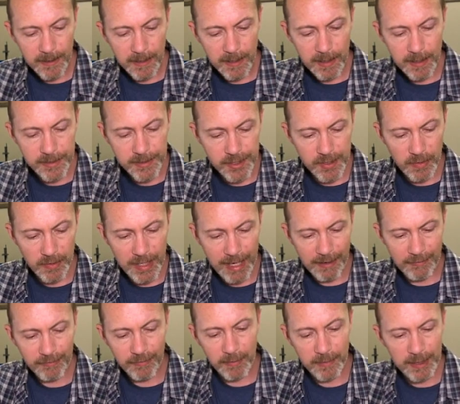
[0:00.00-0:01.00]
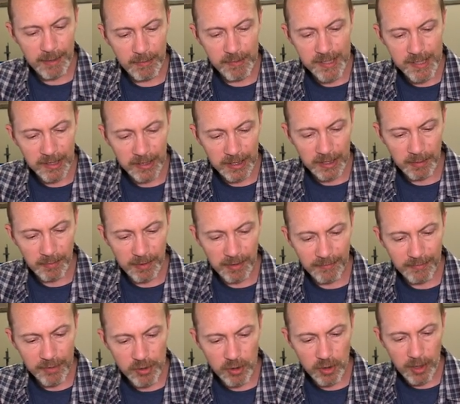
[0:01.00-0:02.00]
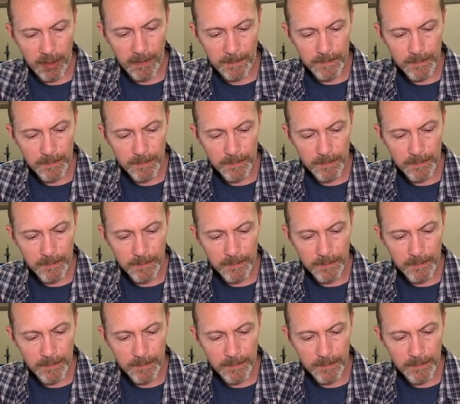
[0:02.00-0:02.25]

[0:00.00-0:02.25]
So that for me was a little bit of a draw.